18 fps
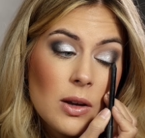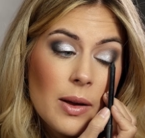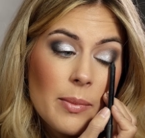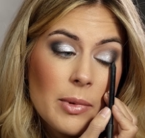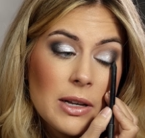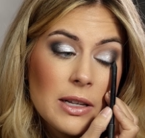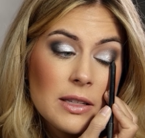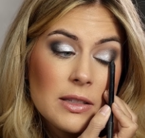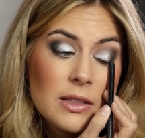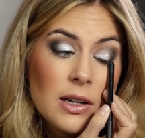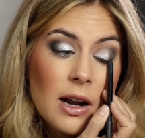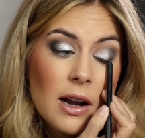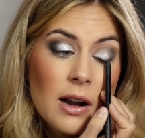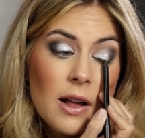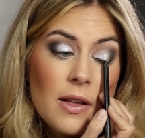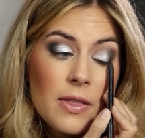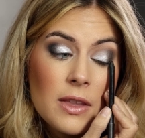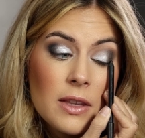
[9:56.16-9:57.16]
I'm gonna
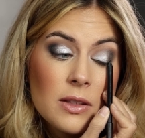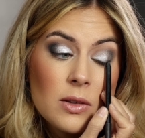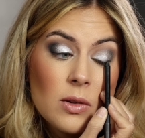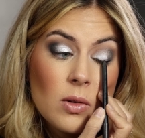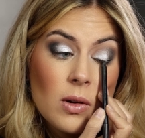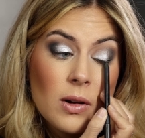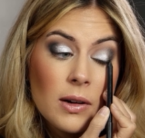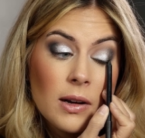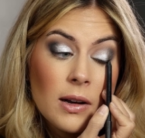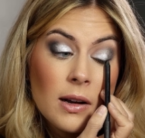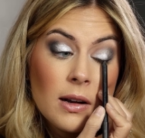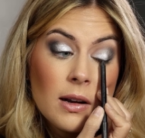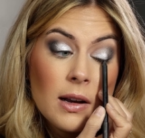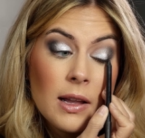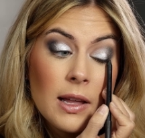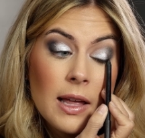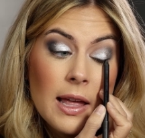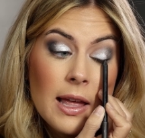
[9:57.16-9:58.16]
start on this
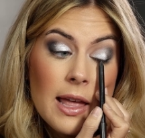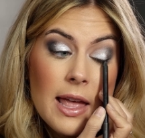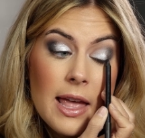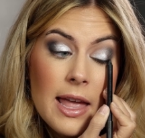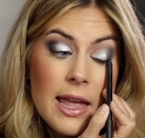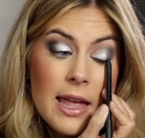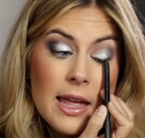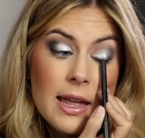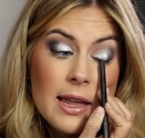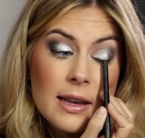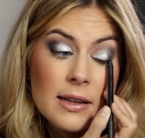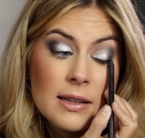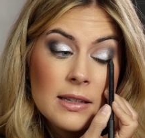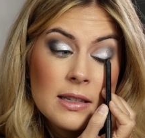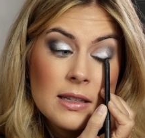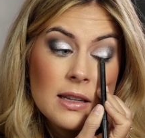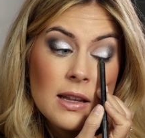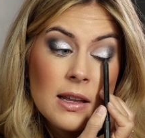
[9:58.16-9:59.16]
corner,
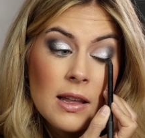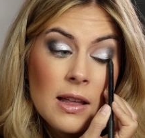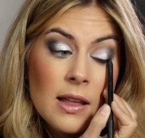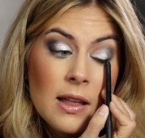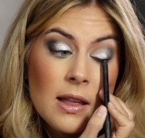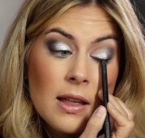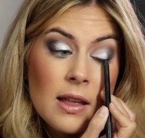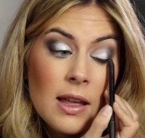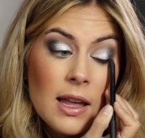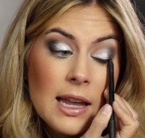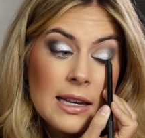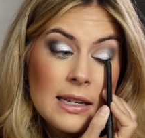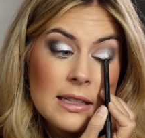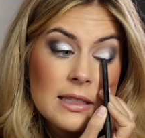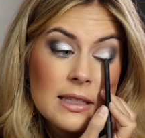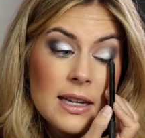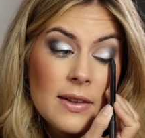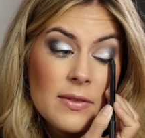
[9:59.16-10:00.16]
and it
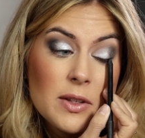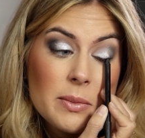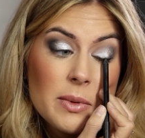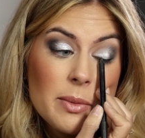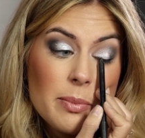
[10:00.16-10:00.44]
doesn't have to be